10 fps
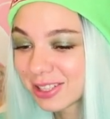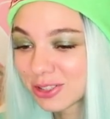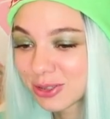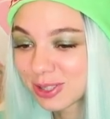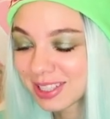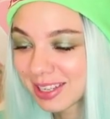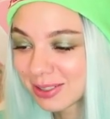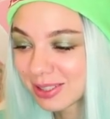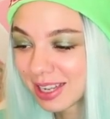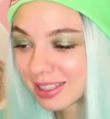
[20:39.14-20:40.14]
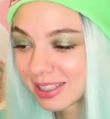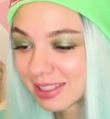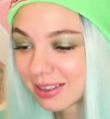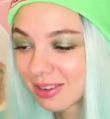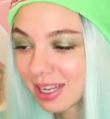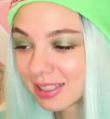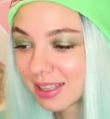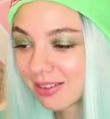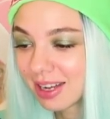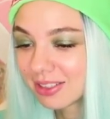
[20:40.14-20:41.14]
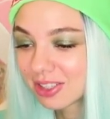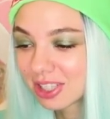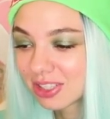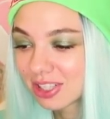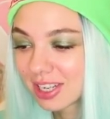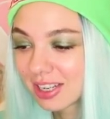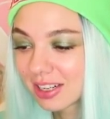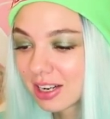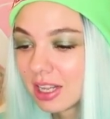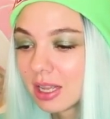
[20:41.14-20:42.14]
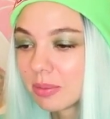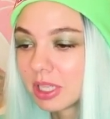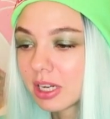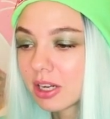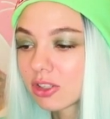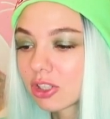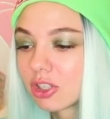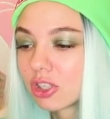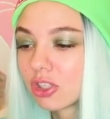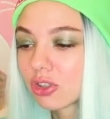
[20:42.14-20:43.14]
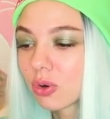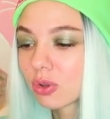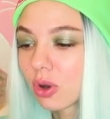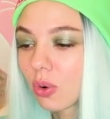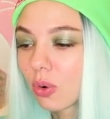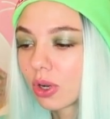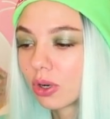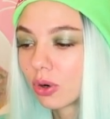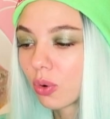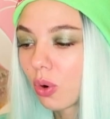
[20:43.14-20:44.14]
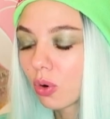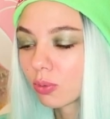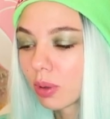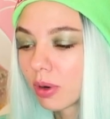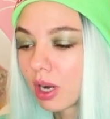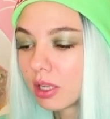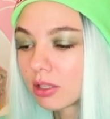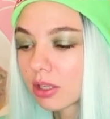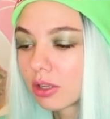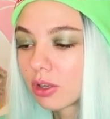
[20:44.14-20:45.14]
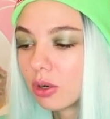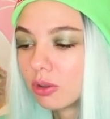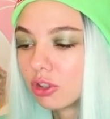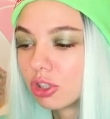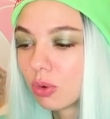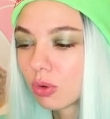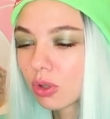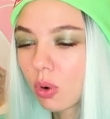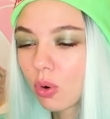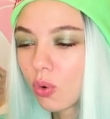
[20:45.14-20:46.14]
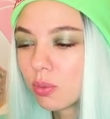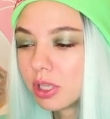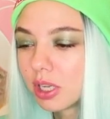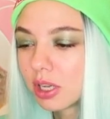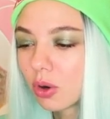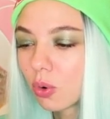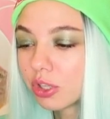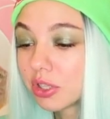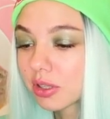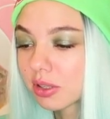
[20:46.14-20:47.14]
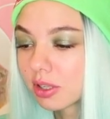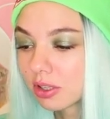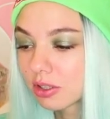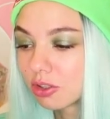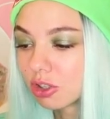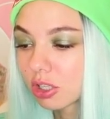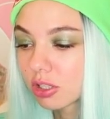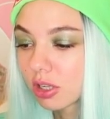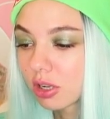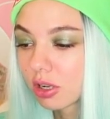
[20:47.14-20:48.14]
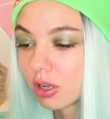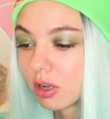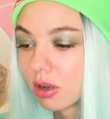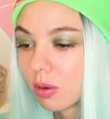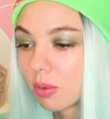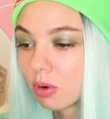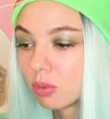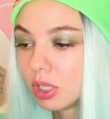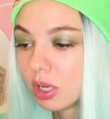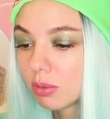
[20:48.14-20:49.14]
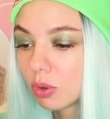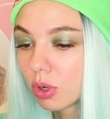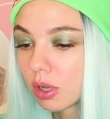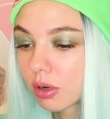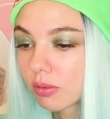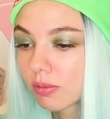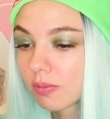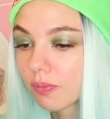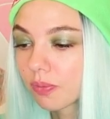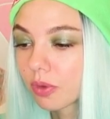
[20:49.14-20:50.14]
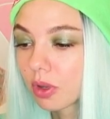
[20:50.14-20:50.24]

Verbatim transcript: and that was tough. Well, okay, do it, do it, Ginger. I think Ginger is the player. He's helping searching for the keys. He's smart. Well, smarter than many others.